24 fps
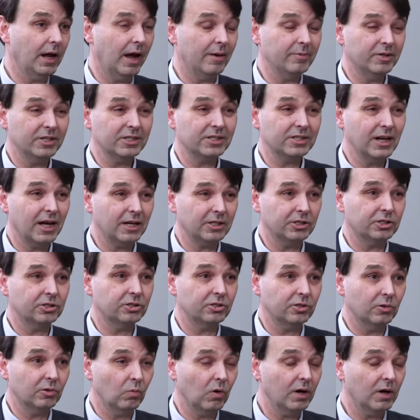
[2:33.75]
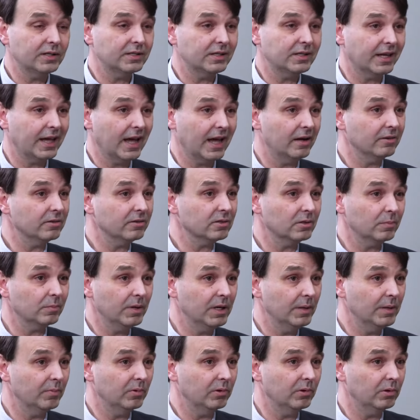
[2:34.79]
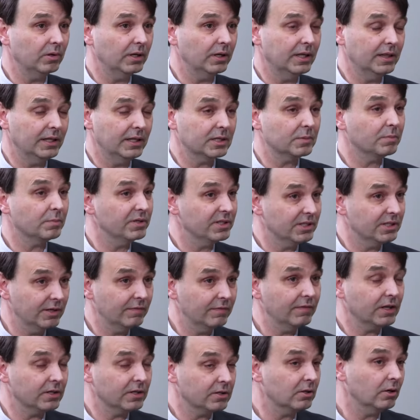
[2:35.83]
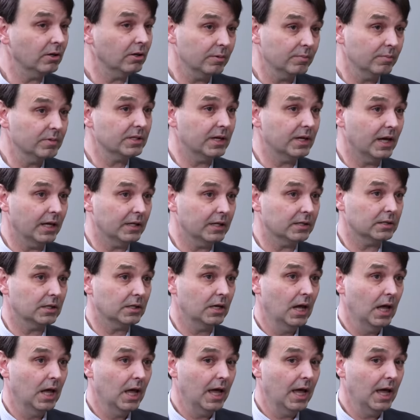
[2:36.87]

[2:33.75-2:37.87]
I'm just not sure what to counsel people in this specific circumstance.